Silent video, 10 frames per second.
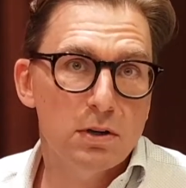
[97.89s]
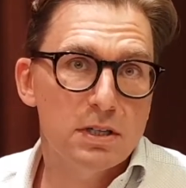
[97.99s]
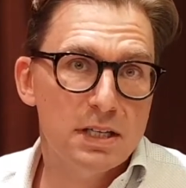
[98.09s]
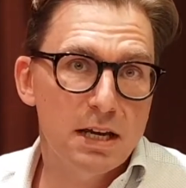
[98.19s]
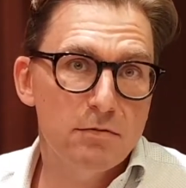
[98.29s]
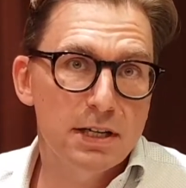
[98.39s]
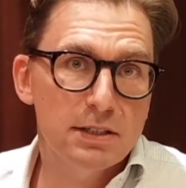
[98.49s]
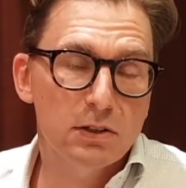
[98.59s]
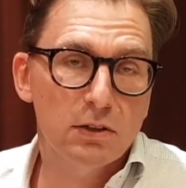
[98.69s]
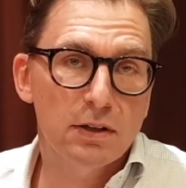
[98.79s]
save
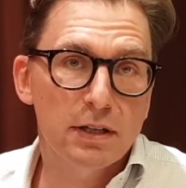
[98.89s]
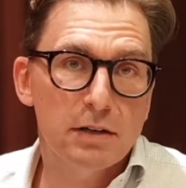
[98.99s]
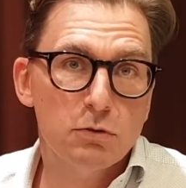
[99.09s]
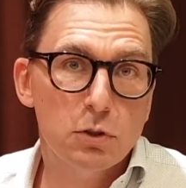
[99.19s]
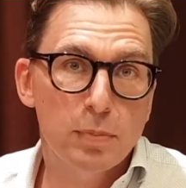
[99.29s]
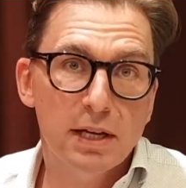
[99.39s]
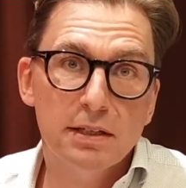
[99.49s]
little, and therefore spend,